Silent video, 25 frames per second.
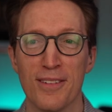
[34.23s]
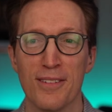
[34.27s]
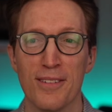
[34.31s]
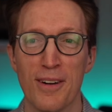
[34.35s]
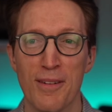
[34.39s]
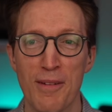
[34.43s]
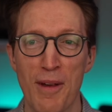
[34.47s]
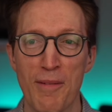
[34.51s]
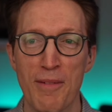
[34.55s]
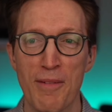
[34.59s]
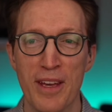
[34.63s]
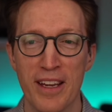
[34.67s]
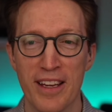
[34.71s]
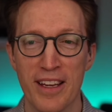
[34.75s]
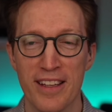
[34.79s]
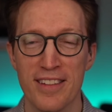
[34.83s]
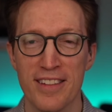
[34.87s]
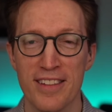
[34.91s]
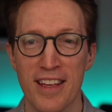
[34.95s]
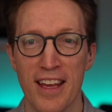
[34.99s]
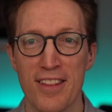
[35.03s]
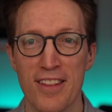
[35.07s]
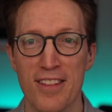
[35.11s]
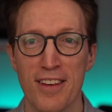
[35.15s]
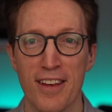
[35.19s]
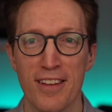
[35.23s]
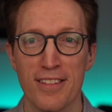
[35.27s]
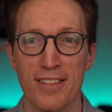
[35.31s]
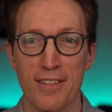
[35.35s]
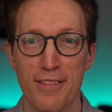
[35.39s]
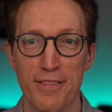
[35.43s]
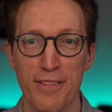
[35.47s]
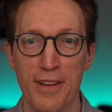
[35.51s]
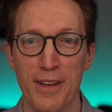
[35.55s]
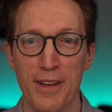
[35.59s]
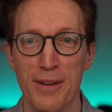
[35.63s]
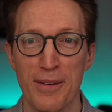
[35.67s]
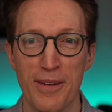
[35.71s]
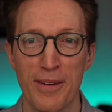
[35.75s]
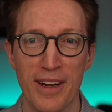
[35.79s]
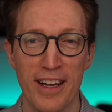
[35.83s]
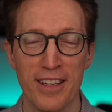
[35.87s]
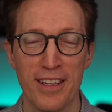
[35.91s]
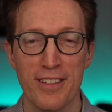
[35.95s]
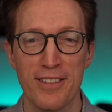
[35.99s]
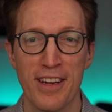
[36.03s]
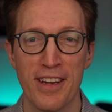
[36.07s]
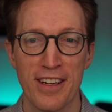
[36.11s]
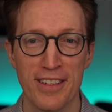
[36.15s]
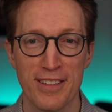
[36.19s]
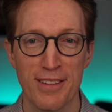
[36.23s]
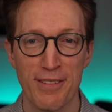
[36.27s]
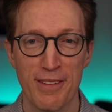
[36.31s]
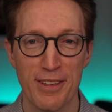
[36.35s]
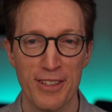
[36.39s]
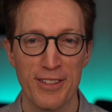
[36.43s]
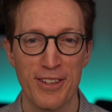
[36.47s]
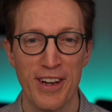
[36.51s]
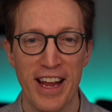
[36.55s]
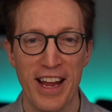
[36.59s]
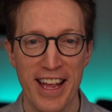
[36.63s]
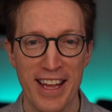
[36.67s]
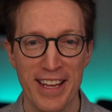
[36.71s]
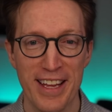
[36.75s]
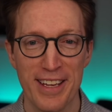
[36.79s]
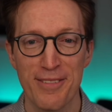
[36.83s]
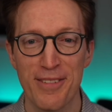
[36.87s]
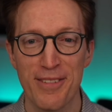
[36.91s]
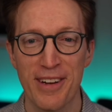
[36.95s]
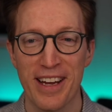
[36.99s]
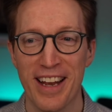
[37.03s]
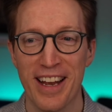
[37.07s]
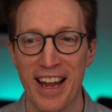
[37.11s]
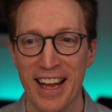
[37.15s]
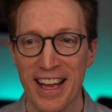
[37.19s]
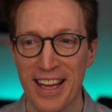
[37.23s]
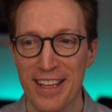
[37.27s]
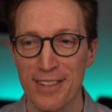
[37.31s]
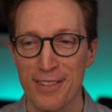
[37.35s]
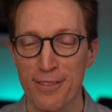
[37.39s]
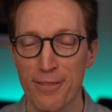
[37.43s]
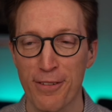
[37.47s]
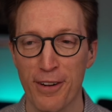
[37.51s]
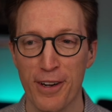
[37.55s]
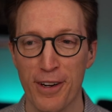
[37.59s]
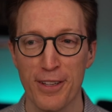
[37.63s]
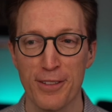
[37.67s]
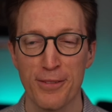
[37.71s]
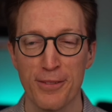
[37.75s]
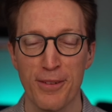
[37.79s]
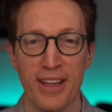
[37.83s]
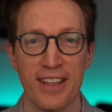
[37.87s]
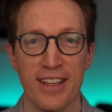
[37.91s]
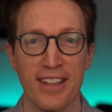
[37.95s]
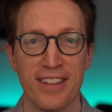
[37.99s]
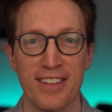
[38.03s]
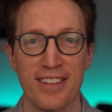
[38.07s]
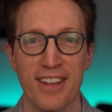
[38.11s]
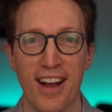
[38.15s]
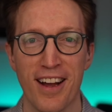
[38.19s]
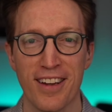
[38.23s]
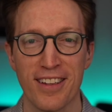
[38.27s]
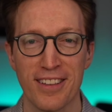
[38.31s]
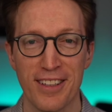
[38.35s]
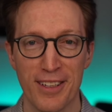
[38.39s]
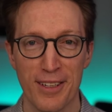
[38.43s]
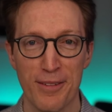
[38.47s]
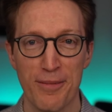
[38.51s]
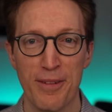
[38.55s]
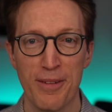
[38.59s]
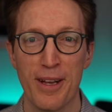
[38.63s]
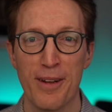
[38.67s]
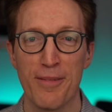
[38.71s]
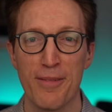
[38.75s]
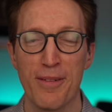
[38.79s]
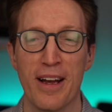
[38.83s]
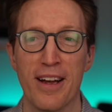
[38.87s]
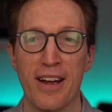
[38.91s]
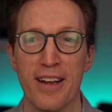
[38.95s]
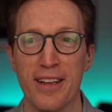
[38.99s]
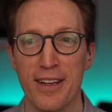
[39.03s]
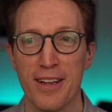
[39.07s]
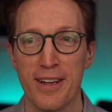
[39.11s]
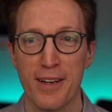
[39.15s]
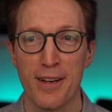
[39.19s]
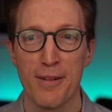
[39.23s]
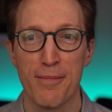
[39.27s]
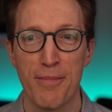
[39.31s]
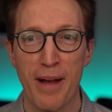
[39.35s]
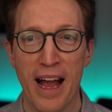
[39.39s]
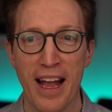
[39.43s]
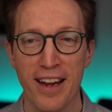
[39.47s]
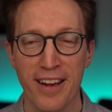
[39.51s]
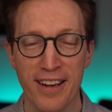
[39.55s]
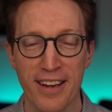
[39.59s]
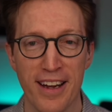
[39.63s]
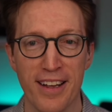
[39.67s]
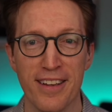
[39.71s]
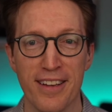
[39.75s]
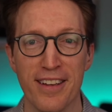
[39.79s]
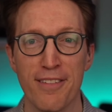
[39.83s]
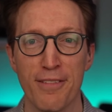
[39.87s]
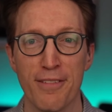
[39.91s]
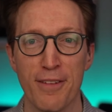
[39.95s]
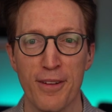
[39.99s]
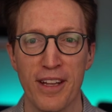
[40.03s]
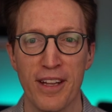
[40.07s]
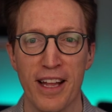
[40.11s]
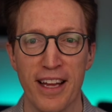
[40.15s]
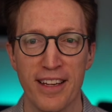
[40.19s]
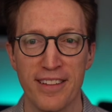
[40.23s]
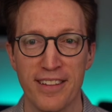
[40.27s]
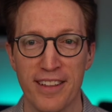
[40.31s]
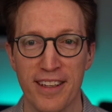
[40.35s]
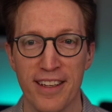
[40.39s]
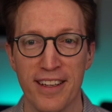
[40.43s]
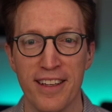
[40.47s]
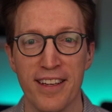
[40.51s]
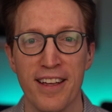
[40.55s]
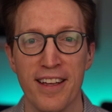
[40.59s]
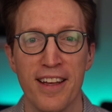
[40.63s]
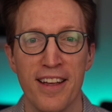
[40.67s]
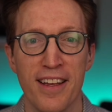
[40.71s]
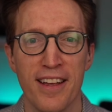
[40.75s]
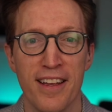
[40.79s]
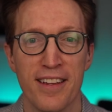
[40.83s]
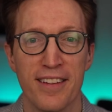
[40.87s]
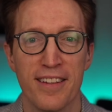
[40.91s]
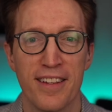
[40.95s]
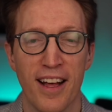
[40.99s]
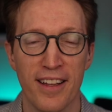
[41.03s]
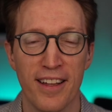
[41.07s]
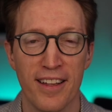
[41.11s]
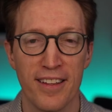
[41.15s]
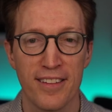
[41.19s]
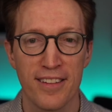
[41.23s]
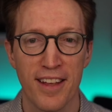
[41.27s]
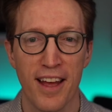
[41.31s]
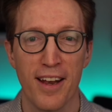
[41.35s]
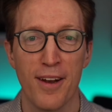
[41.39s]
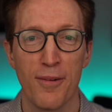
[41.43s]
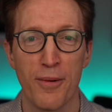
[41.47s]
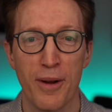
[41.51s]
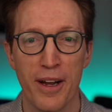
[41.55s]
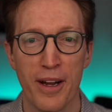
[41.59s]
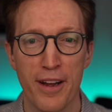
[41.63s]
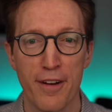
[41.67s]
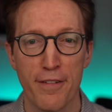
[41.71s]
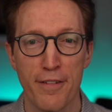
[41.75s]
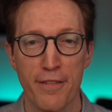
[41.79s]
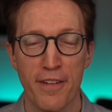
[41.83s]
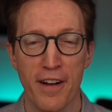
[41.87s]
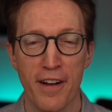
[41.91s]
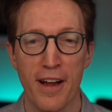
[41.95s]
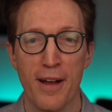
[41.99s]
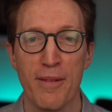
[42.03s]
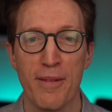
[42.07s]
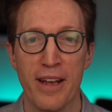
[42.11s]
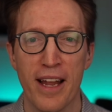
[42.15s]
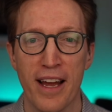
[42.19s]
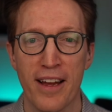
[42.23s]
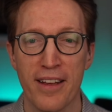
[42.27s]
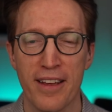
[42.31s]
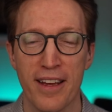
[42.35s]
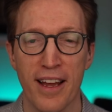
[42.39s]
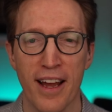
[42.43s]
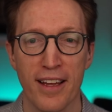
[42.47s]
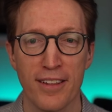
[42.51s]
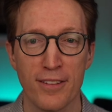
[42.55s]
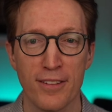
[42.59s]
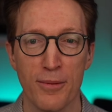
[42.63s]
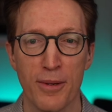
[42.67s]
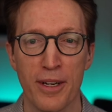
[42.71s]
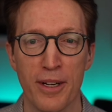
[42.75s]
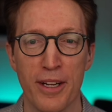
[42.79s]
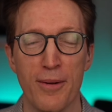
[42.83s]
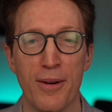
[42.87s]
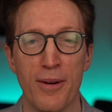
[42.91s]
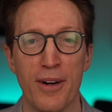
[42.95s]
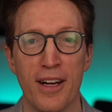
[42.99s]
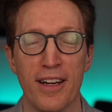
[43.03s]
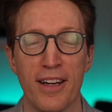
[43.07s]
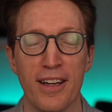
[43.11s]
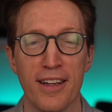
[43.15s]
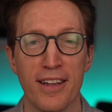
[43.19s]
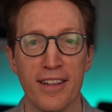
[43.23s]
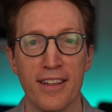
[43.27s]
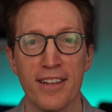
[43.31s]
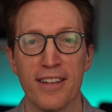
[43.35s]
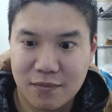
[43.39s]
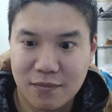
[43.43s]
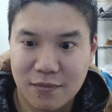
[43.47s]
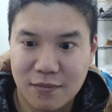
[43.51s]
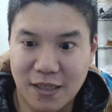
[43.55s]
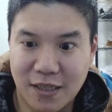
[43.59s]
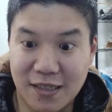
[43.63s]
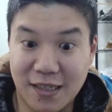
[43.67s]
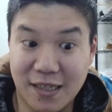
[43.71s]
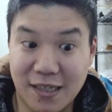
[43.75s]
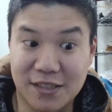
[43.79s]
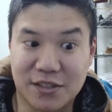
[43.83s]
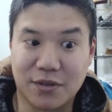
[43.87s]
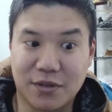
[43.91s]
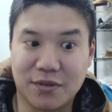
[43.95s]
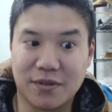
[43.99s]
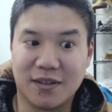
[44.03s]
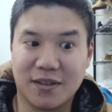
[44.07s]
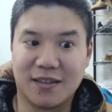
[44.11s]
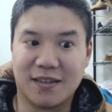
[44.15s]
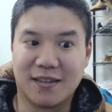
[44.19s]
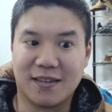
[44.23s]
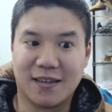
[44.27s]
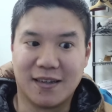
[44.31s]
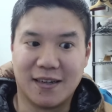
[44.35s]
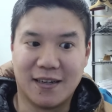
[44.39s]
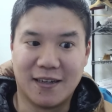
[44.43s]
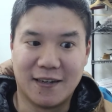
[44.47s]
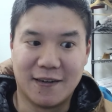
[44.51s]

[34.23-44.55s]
Well, maybe you can teach us a few tricks of the trade. But I guess first we could talk a little bit about your background. If you'd like to tell us kind of where you're from and how you got to where you are. Yeah, certainly.